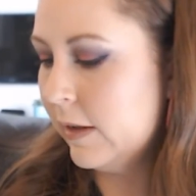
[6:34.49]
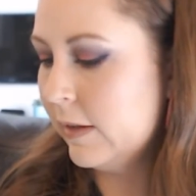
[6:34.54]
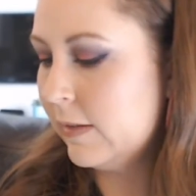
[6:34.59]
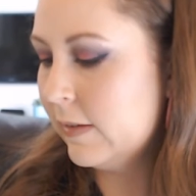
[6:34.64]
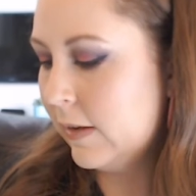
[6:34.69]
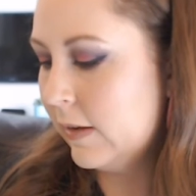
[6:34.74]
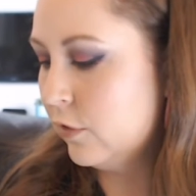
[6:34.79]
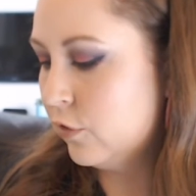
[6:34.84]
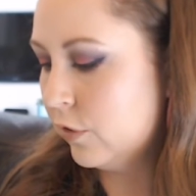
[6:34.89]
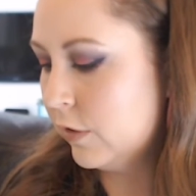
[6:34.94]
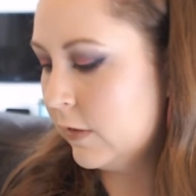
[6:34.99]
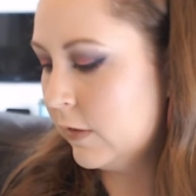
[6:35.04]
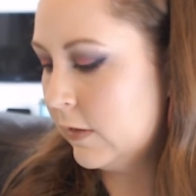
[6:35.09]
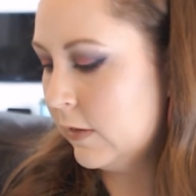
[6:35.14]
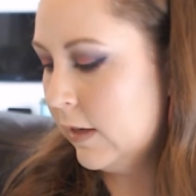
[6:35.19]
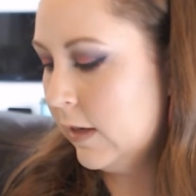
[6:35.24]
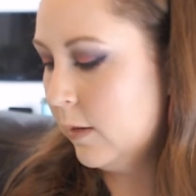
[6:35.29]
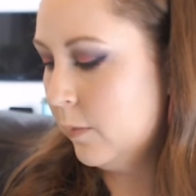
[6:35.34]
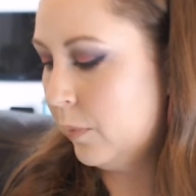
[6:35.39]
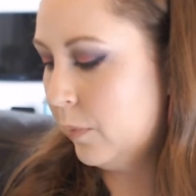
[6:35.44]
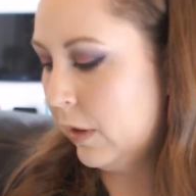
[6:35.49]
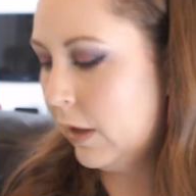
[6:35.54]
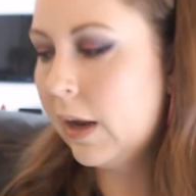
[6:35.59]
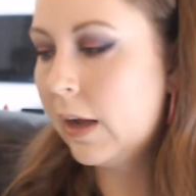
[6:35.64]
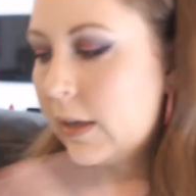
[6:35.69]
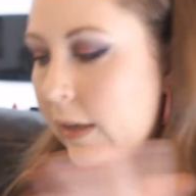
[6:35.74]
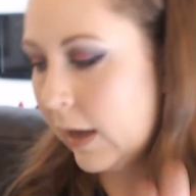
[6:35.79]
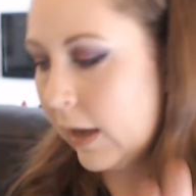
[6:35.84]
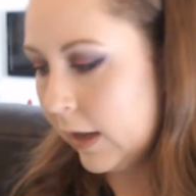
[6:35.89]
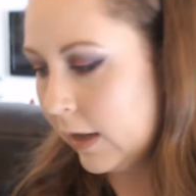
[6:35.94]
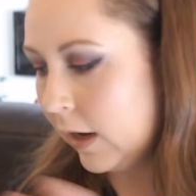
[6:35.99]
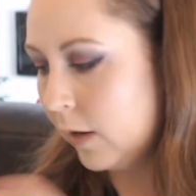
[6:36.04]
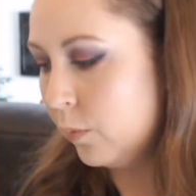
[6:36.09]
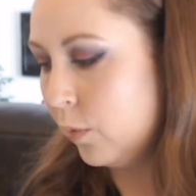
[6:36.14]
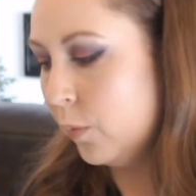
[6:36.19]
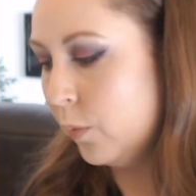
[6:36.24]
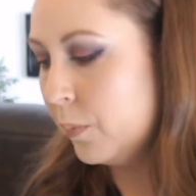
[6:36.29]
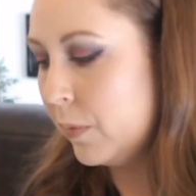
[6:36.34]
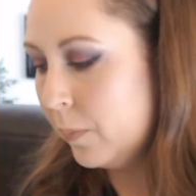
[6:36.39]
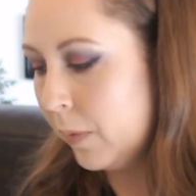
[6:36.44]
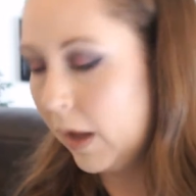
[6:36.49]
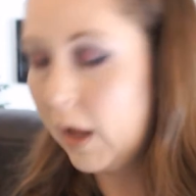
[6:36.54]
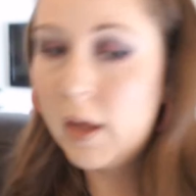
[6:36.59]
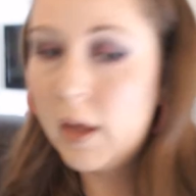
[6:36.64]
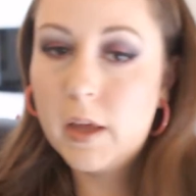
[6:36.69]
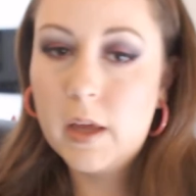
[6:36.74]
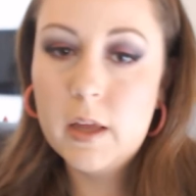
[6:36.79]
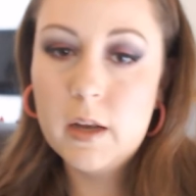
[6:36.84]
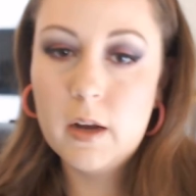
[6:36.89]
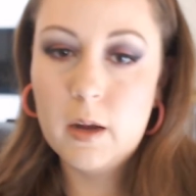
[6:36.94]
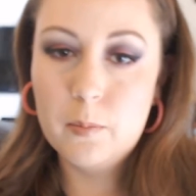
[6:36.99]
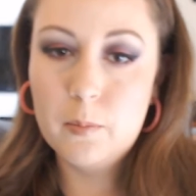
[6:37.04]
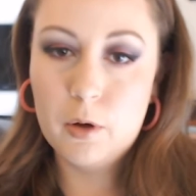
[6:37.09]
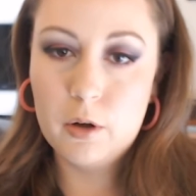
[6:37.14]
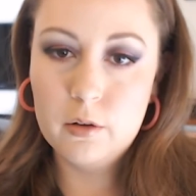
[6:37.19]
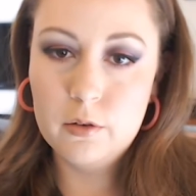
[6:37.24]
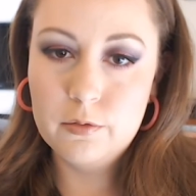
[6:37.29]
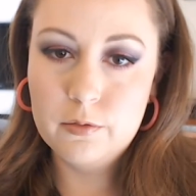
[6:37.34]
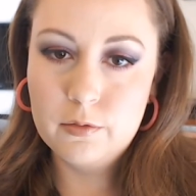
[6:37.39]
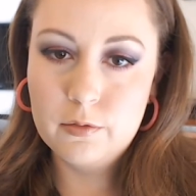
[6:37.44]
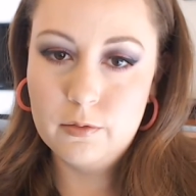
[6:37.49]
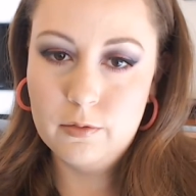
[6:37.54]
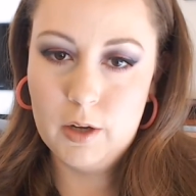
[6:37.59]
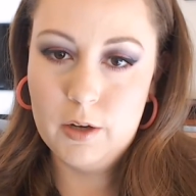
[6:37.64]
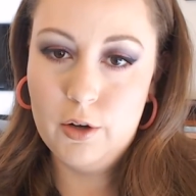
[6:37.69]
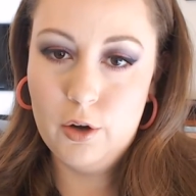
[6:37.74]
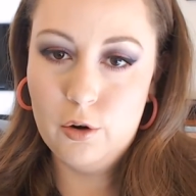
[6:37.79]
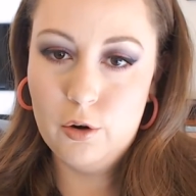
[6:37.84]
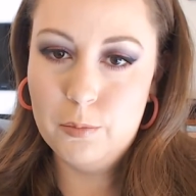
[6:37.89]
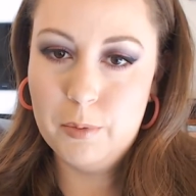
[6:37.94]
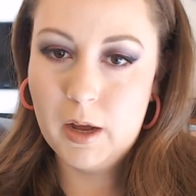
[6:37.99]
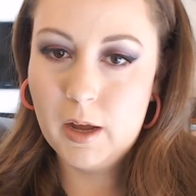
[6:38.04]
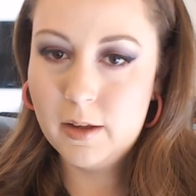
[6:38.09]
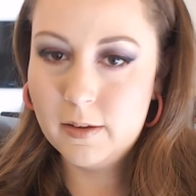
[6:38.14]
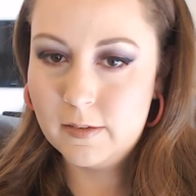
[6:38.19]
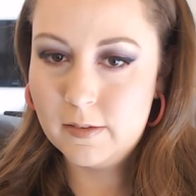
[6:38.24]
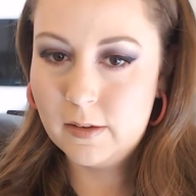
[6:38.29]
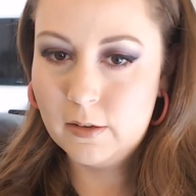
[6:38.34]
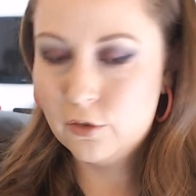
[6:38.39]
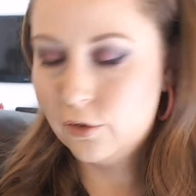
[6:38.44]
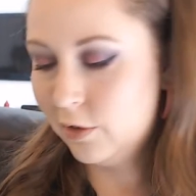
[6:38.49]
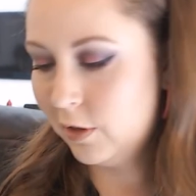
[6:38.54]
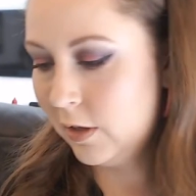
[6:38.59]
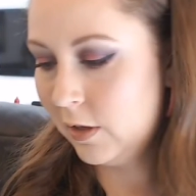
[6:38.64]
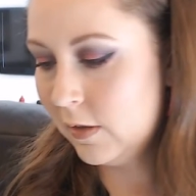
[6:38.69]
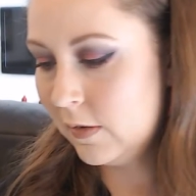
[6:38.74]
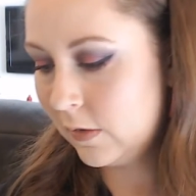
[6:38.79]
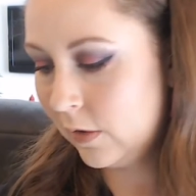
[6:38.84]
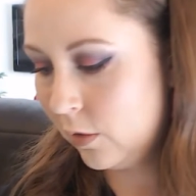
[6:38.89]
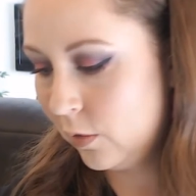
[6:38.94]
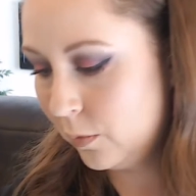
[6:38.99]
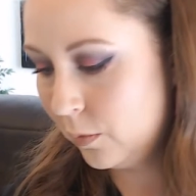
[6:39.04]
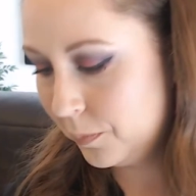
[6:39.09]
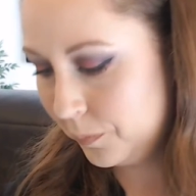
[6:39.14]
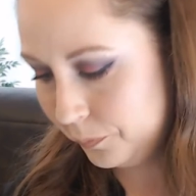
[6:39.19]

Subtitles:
It's interesting, but again, I won't be buying it. I'm on a no buy essentially, so